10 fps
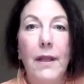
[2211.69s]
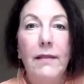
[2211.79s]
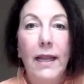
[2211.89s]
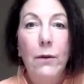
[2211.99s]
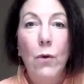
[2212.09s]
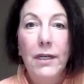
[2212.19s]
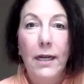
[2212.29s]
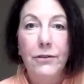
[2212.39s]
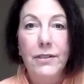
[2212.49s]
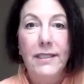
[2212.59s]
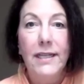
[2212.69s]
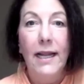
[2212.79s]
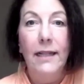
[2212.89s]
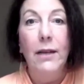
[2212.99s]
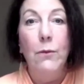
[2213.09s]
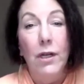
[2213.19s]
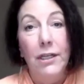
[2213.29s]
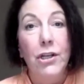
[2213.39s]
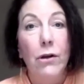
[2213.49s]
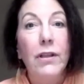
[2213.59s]
Mm-hmm. They want to understand, they want to
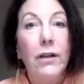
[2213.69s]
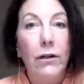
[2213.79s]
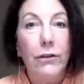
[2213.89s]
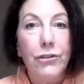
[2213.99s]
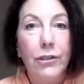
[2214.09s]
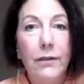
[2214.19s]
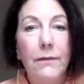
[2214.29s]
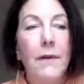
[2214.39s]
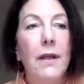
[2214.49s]
know the culture.